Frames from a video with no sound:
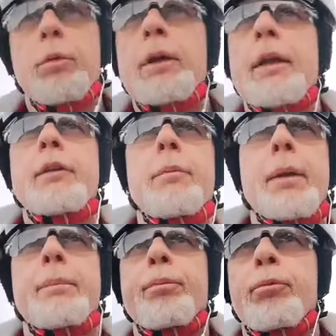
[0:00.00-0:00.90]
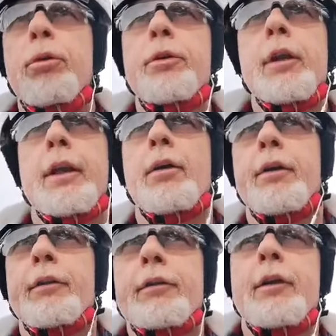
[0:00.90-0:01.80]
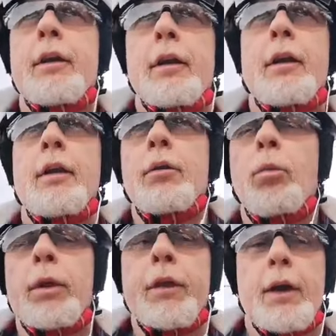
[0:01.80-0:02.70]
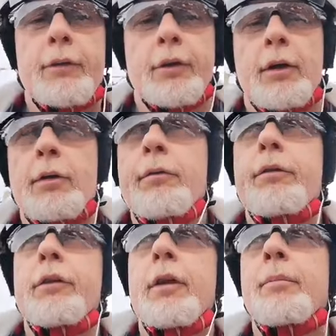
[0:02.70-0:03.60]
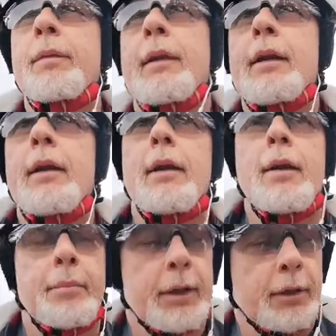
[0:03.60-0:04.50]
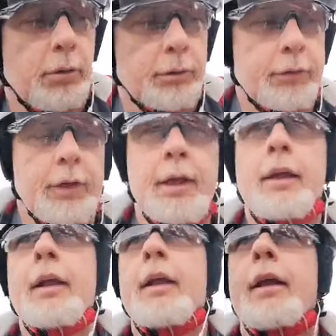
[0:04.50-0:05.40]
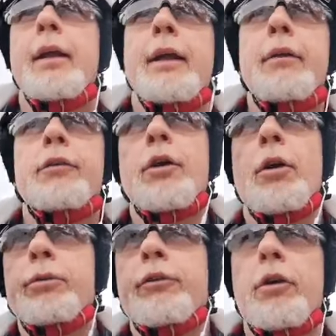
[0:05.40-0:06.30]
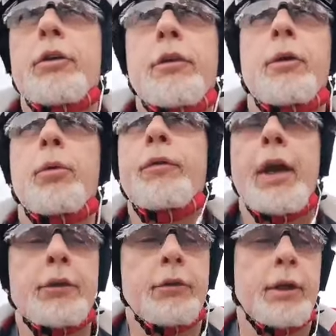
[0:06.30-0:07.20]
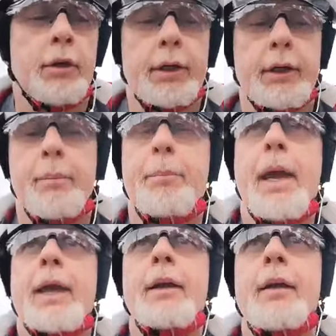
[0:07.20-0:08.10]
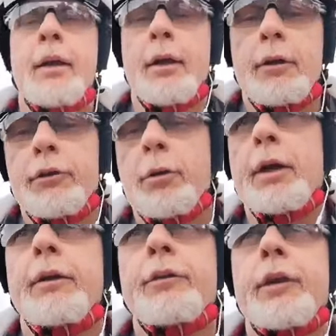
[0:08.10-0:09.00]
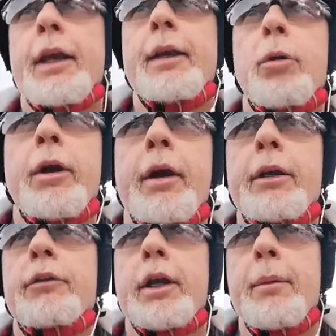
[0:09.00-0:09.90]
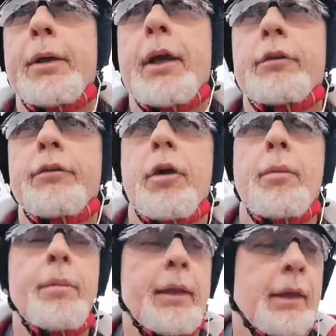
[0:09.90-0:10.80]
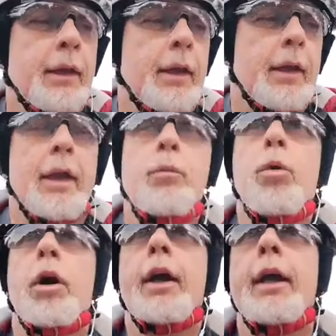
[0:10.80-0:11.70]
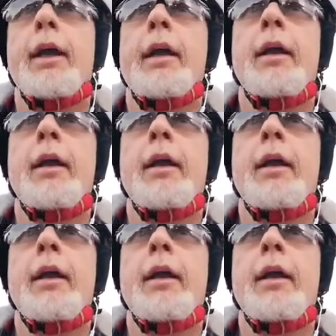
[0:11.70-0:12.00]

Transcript: we need to be brutally honest with ourselves, because in soul searching, we've actually got to come back to understanding where energy emanates from and why